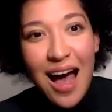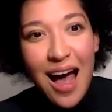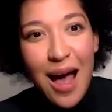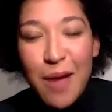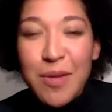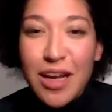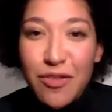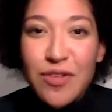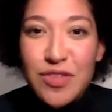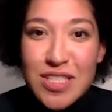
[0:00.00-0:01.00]
I may never
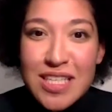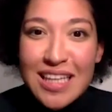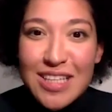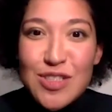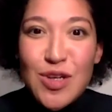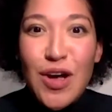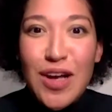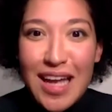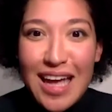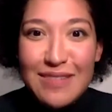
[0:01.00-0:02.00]
have to sing this song
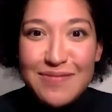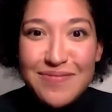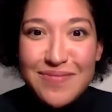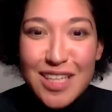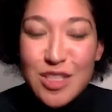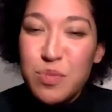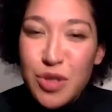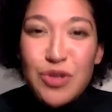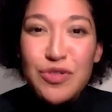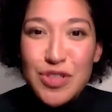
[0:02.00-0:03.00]
again. It's a
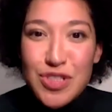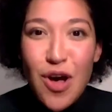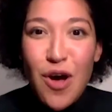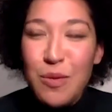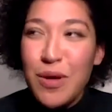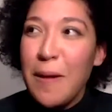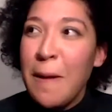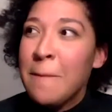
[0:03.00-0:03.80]
beautiful song, but